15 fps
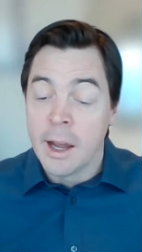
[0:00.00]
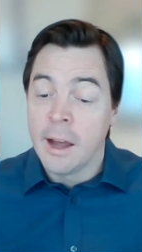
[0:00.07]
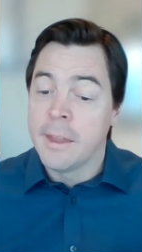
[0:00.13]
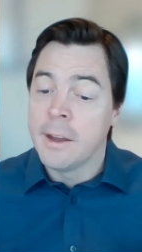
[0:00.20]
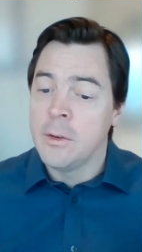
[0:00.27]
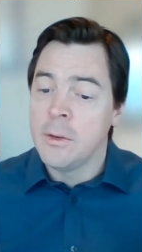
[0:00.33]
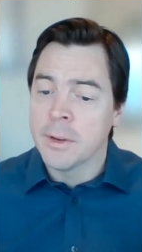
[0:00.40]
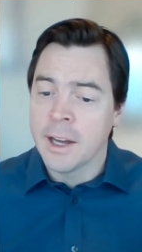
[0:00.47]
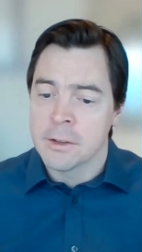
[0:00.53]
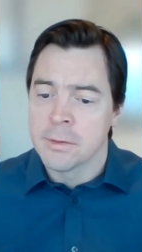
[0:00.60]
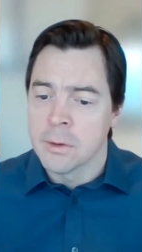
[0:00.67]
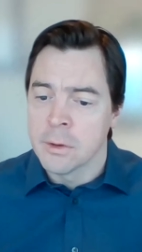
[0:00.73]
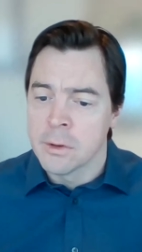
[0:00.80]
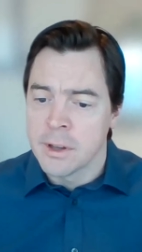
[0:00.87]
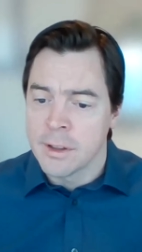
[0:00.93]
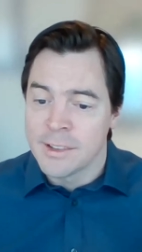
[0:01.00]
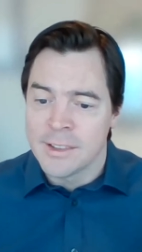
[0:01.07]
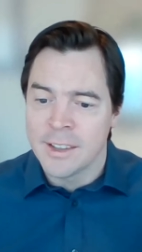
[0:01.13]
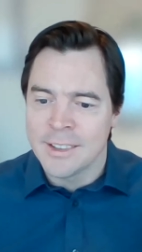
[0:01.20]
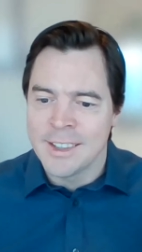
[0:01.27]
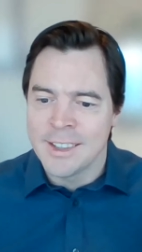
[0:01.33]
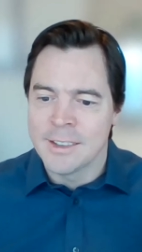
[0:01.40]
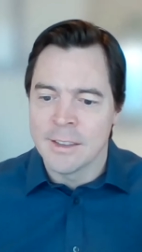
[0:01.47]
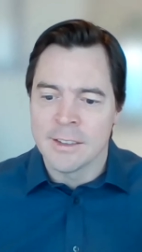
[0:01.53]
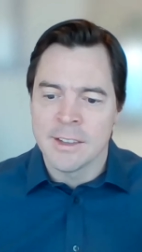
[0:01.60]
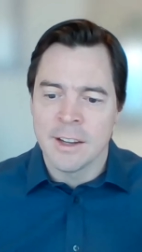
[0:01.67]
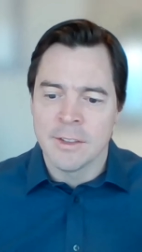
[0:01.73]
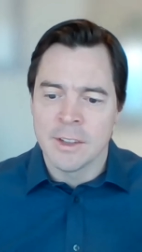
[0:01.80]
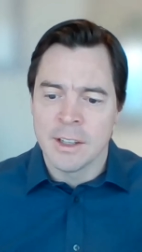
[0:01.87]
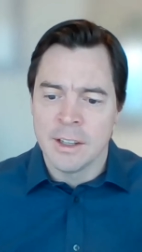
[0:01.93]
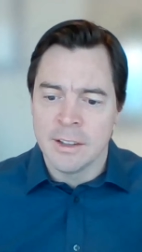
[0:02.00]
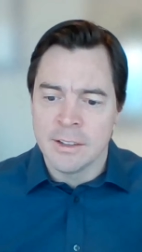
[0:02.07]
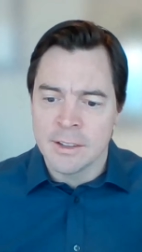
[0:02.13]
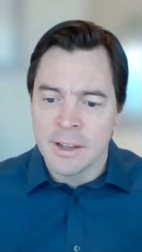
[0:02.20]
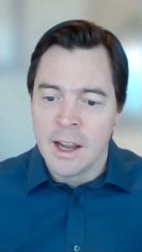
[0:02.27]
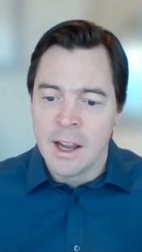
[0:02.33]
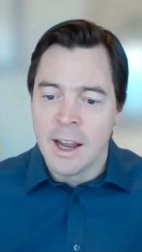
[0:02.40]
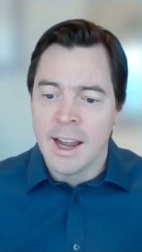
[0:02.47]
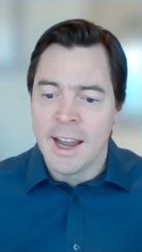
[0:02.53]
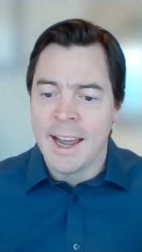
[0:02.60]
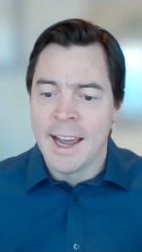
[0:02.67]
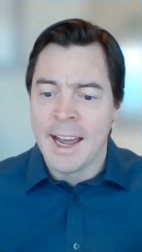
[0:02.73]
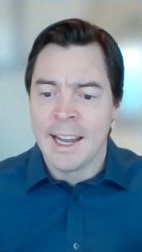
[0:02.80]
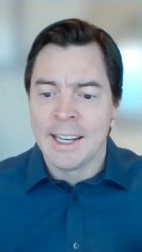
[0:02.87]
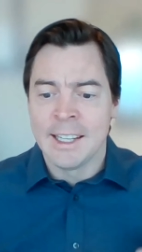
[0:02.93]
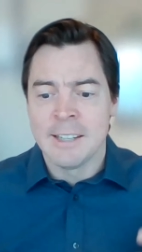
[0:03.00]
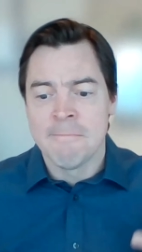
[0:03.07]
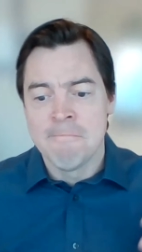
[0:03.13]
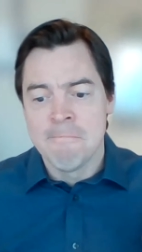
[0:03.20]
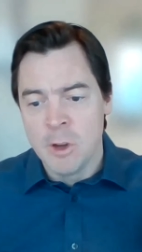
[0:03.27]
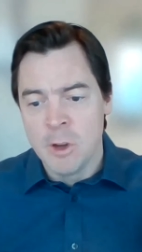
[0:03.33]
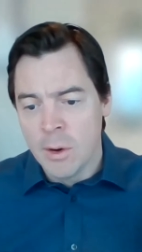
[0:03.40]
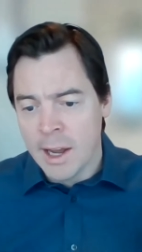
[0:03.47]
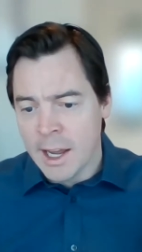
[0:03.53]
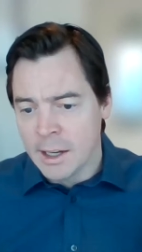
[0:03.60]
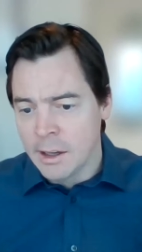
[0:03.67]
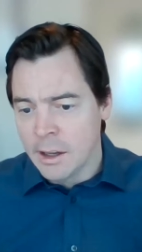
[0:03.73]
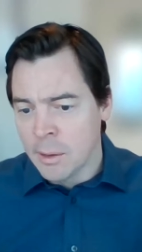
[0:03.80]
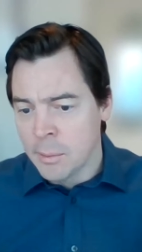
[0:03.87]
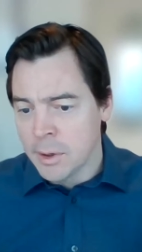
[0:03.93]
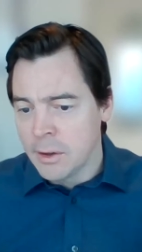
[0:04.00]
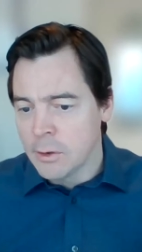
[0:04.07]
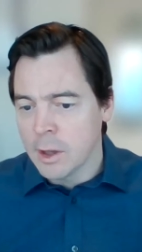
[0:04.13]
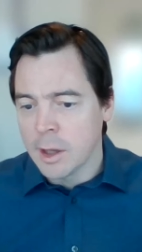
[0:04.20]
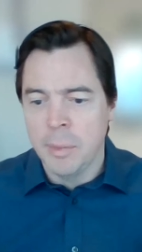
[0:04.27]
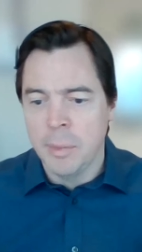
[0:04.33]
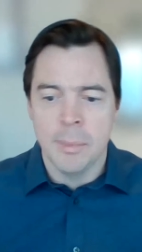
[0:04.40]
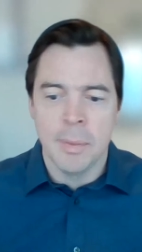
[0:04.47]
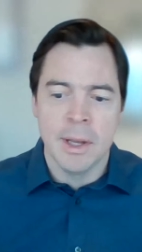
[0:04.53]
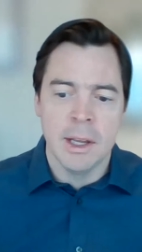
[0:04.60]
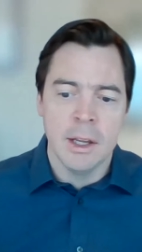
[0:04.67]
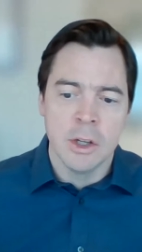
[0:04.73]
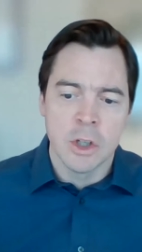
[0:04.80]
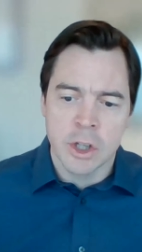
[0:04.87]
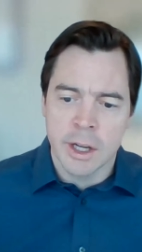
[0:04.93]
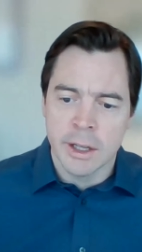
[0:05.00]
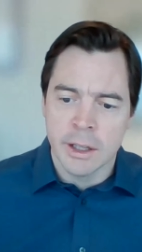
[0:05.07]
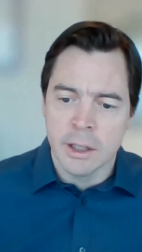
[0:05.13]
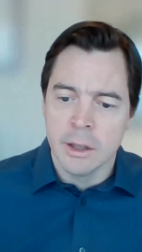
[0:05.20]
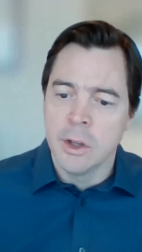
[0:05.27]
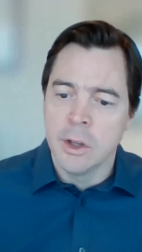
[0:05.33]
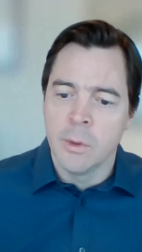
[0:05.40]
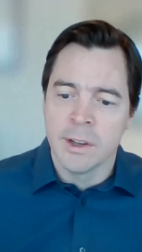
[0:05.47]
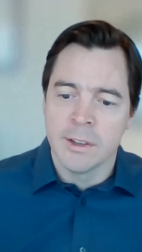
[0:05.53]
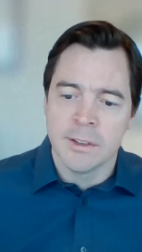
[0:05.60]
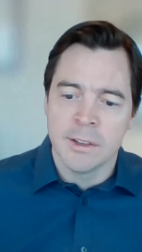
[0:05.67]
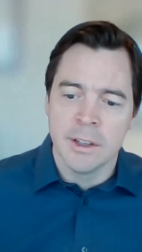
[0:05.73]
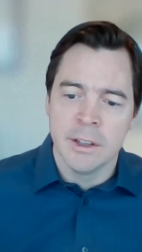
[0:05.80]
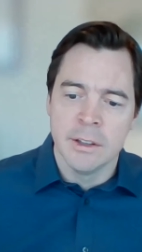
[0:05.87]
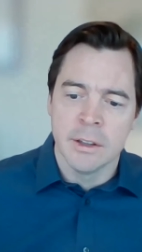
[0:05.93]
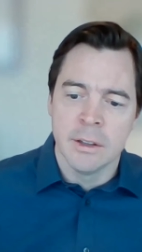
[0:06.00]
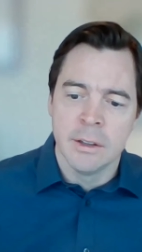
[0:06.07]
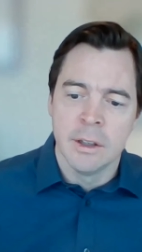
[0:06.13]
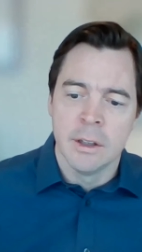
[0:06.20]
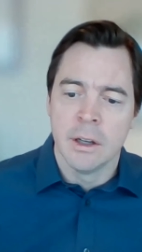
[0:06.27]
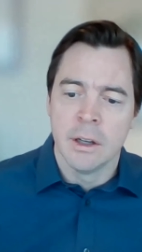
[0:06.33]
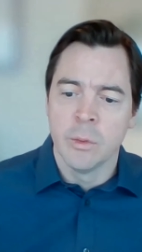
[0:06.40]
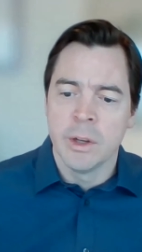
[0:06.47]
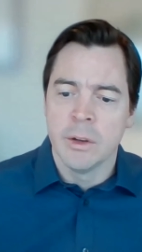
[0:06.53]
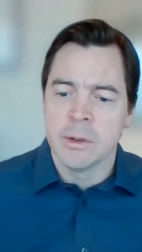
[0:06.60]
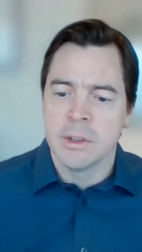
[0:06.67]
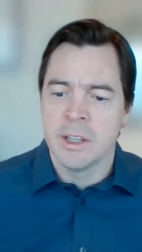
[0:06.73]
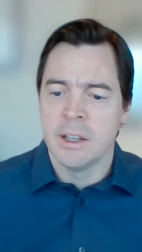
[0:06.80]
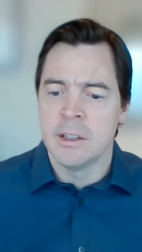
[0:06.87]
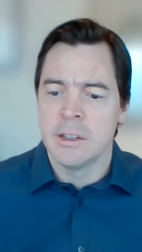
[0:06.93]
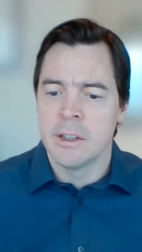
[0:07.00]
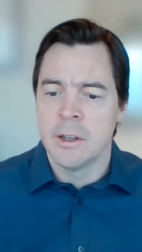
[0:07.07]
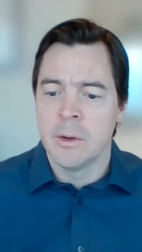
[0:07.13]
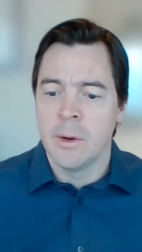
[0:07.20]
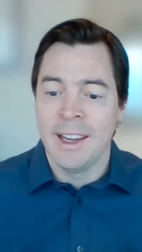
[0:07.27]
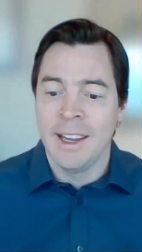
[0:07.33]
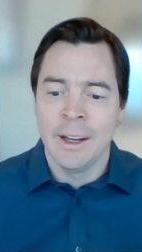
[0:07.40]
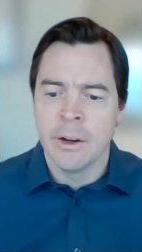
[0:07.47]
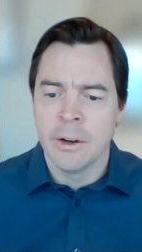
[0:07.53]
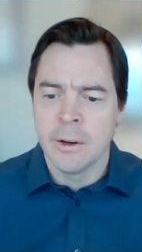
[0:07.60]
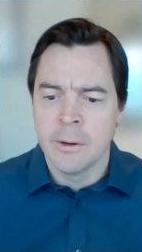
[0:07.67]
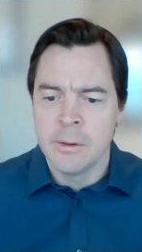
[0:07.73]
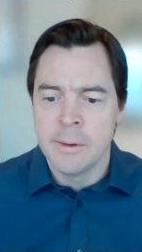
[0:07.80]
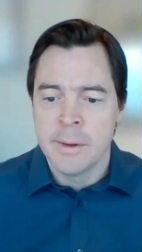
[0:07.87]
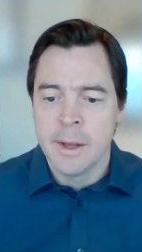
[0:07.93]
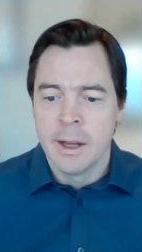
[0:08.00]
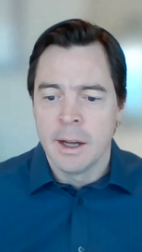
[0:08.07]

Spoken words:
And then you flash forward to the 60s and the 70s, and you had companies like BP, Shell, US Steel, Rio Tinto, Inco.